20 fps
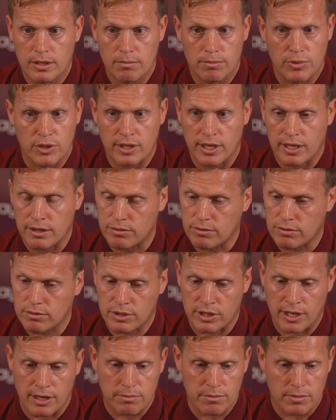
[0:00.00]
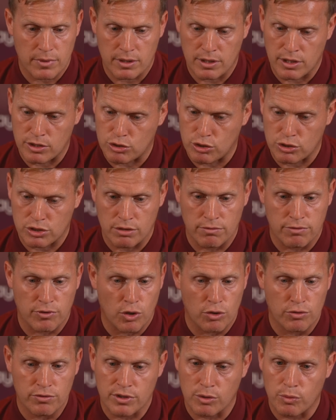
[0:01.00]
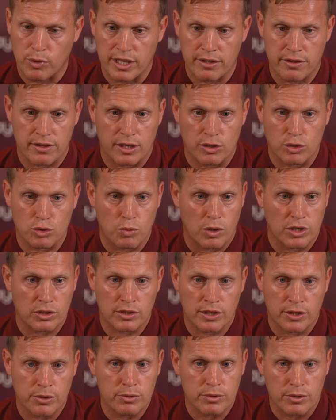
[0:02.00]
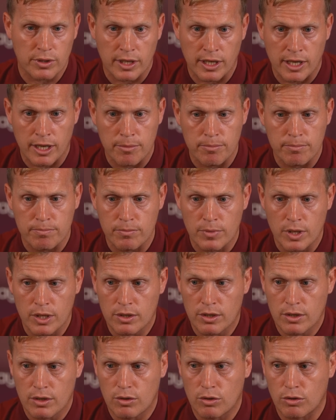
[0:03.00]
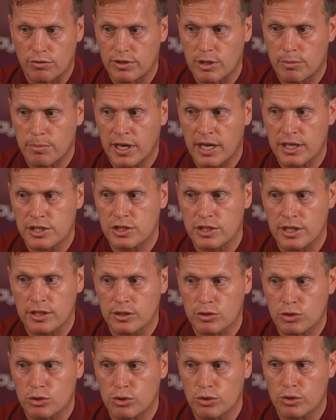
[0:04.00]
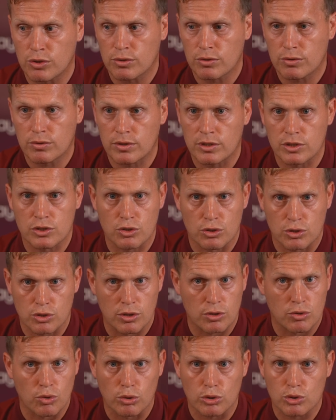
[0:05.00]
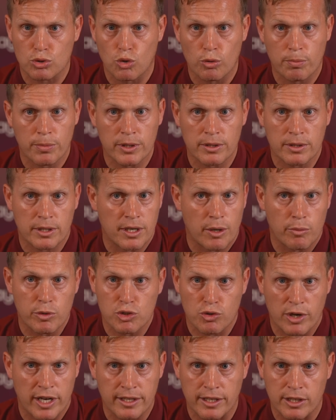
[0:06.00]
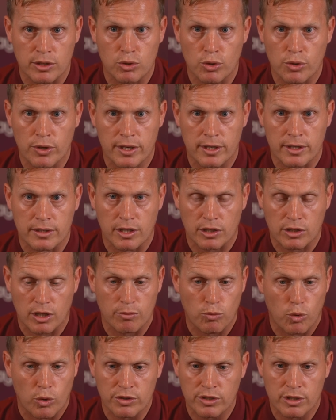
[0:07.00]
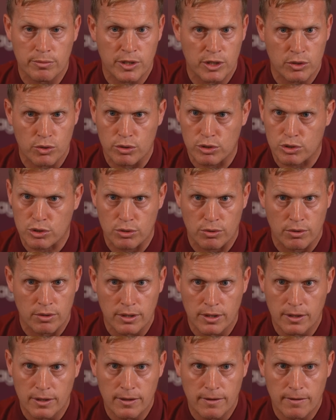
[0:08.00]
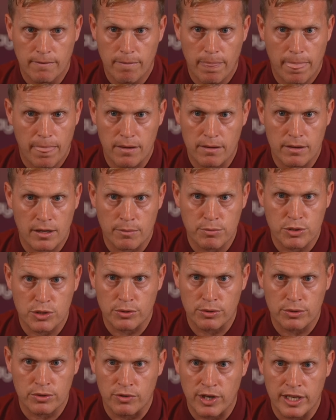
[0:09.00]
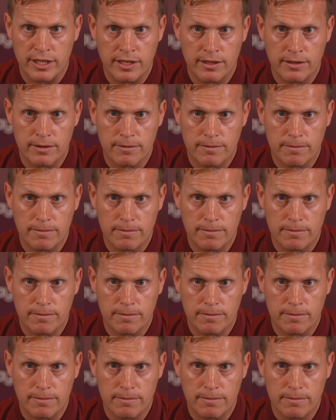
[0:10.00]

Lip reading: But then, yep, it just evolved the way things worked out over the past year or two. It's just the doors opened and I was ready to do it, and the club wanted me to do it, so absolutely ready.